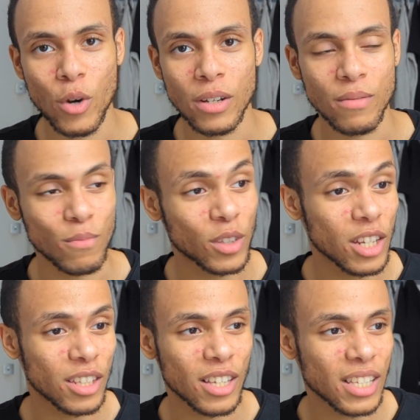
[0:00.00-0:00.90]
I did
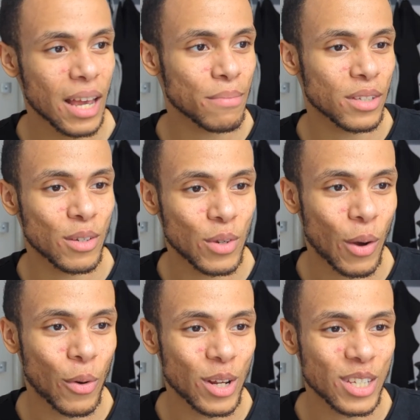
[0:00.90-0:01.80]
these exams because I
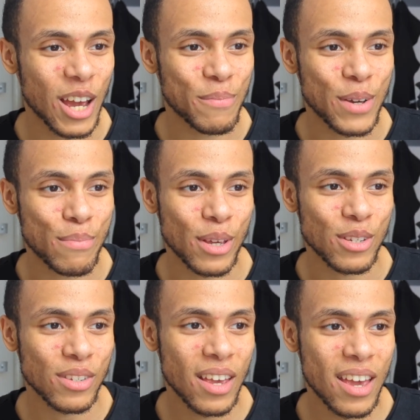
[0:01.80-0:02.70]
wanted to have my
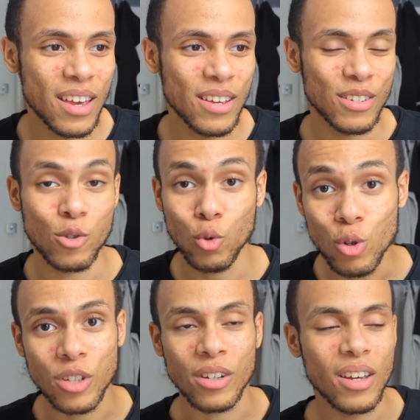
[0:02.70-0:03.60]
place
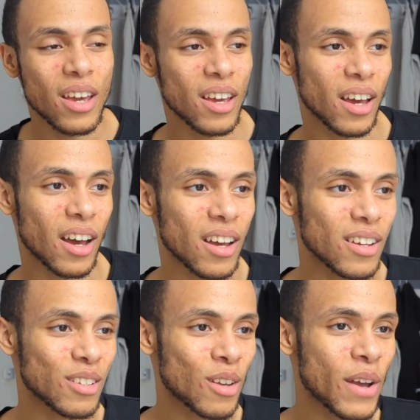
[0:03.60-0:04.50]
sorted.
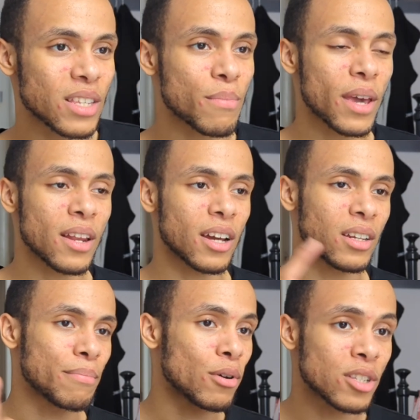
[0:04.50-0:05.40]
So I've had to pay like a
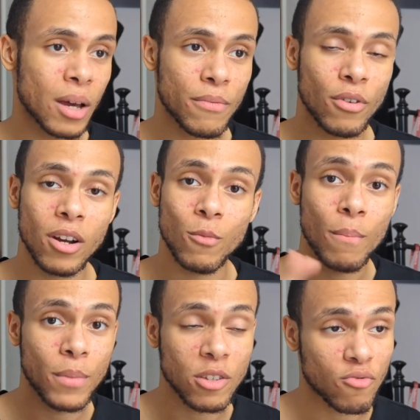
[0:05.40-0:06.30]
deposit up front,
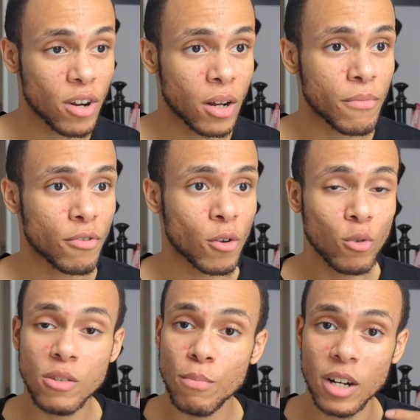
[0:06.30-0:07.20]
1 month's rent up front, all
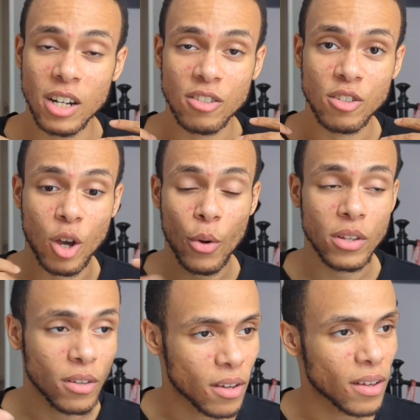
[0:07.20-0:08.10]
this money that's just
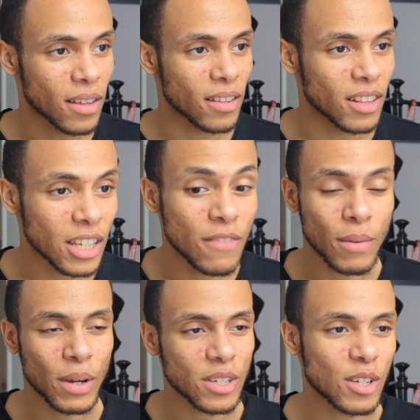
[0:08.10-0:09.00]
leaving
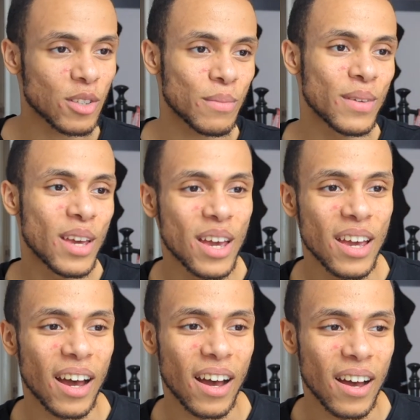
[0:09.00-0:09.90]
my system,
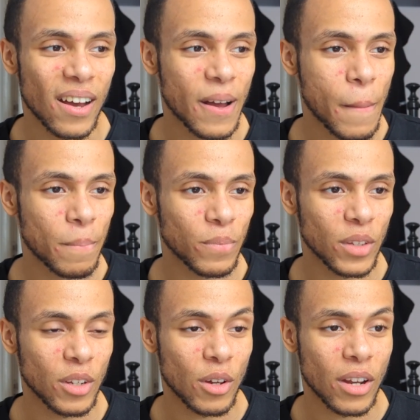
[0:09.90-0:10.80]
that
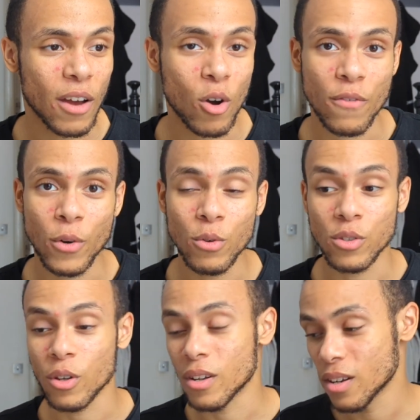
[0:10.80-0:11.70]
I got to focus
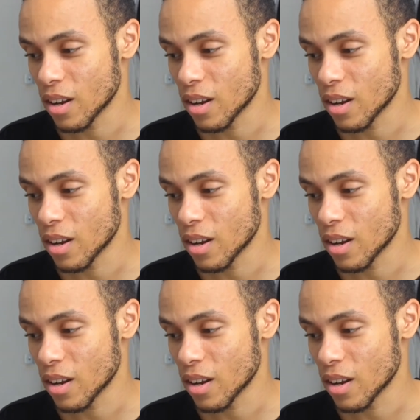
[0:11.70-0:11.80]
on.